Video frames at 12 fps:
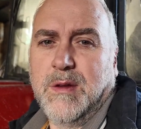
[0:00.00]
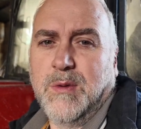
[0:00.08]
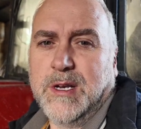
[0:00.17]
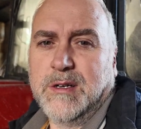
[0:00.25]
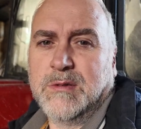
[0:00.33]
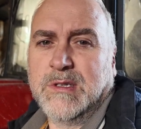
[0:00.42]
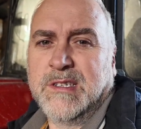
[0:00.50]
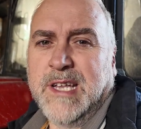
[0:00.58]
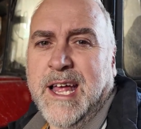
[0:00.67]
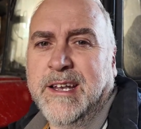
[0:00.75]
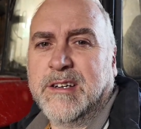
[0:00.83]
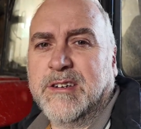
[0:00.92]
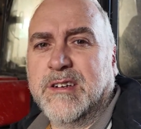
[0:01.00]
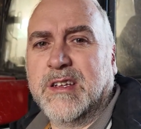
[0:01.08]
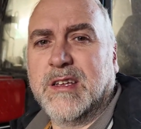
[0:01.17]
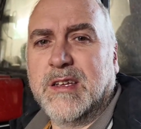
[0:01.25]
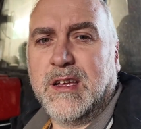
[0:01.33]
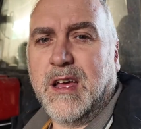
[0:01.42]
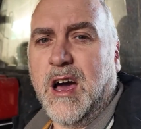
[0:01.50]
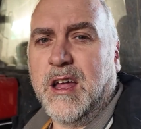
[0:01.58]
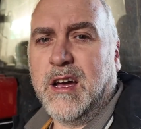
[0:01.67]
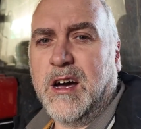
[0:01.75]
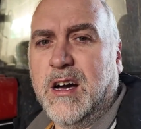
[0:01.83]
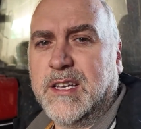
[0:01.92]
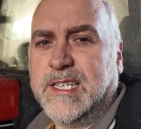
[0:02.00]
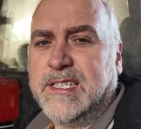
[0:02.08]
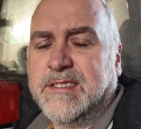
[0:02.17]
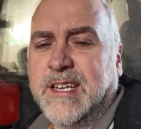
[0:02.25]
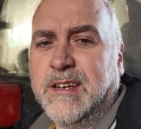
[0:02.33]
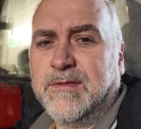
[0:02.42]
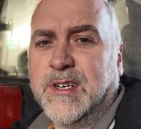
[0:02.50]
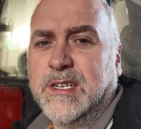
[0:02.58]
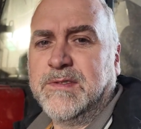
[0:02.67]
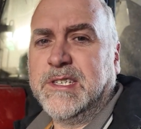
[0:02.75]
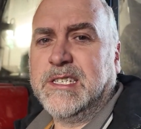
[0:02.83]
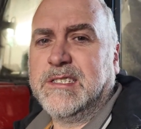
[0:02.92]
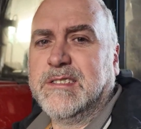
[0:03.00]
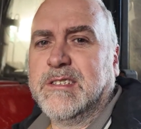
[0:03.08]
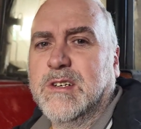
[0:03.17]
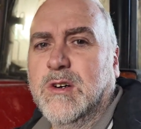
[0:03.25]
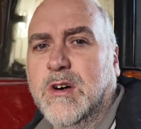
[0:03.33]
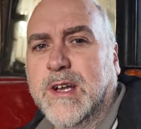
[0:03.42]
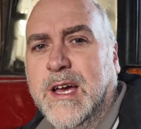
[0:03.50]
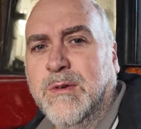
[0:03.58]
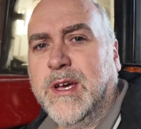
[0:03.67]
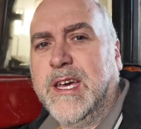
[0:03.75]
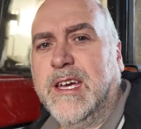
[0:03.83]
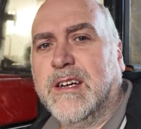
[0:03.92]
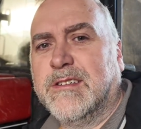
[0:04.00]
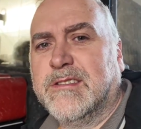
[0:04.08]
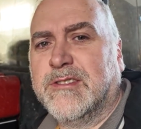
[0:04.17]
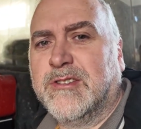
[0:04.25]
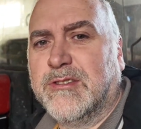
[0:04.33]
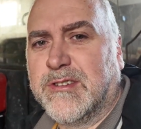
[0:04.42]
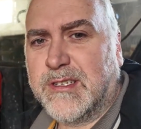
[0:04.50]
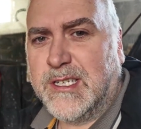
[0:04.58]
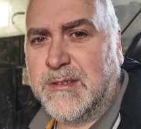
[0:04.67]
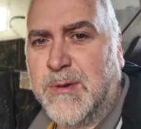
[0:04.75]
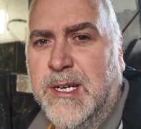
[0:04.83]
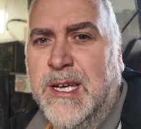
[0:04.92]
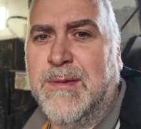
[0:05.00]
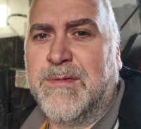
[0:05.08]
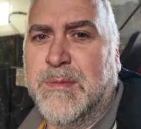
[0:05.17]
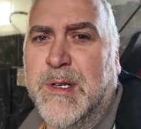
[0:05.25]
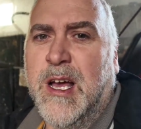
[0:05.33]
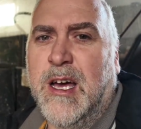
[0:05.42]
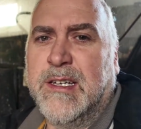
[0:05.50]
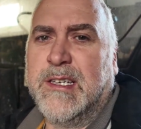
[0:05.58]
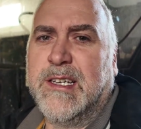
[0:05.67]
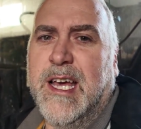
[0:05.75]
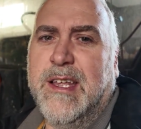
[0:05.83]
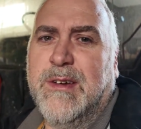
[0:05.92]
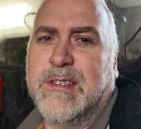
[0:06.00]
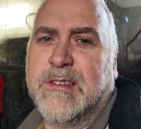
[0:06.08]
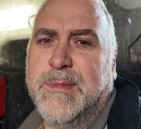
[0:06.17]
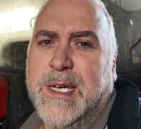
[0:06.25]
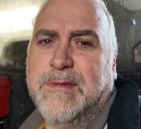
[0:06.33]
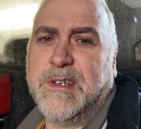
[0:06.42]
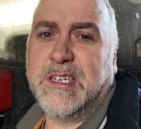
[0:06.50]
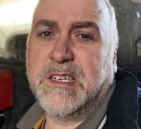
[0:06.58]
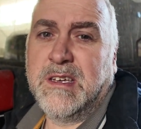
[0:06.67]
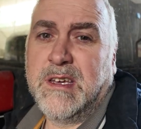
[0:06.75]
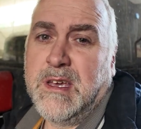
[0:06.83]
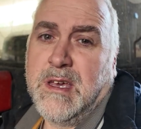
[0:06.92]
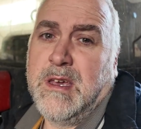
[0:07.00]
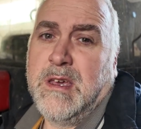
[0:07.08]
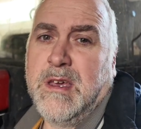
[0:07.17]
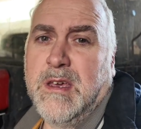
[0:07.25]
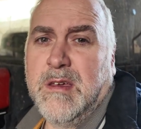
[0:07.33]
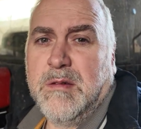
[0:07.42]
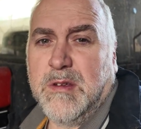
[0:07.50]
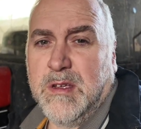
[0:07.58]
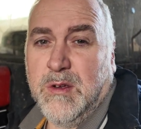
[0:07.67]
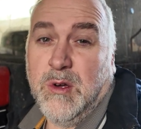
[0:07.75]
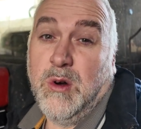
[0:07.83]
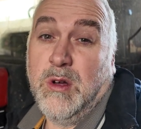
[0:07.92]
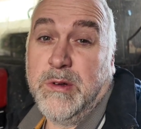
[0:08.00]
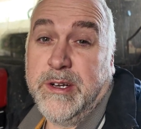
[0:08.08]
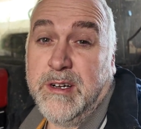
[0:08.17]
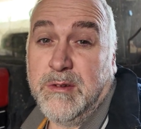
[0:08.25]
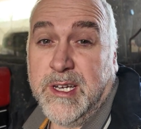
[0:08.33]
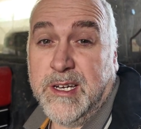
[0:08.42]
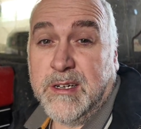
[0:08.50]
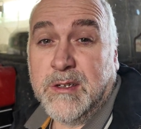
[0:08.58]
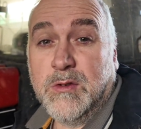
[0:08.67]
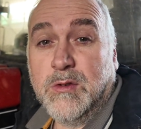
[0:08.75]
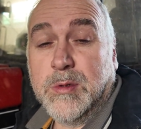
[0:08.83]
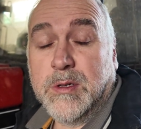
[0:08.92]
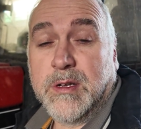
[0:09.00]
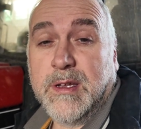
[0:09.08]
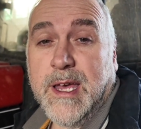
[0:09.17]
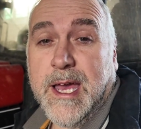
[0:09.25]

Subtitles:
whether it was standard on all these 1056s to go that way, or is it just this one came from the continent anyway, so maybe in cold weather out there too, but